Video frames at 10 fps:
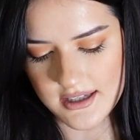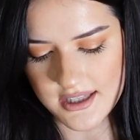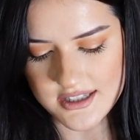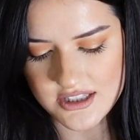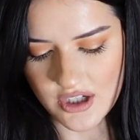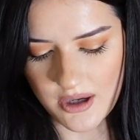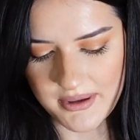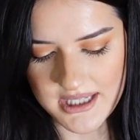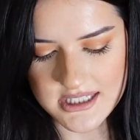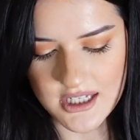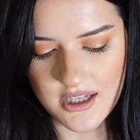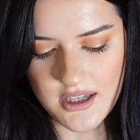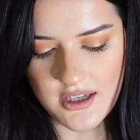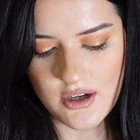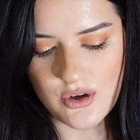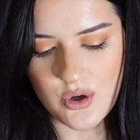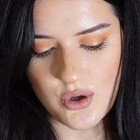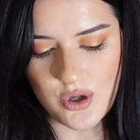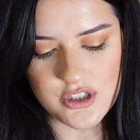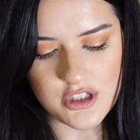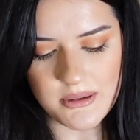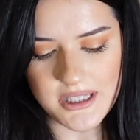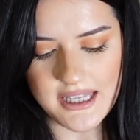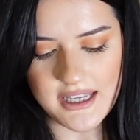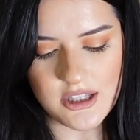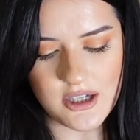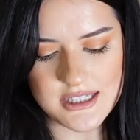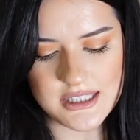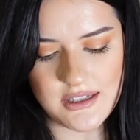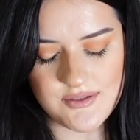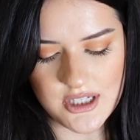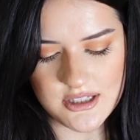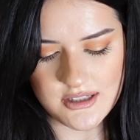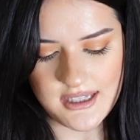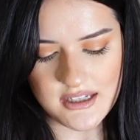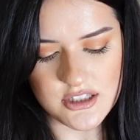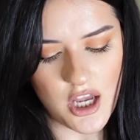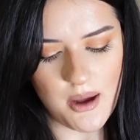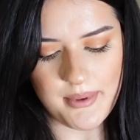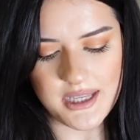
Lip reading: And this top is called double layer long sleeve turtleneck top.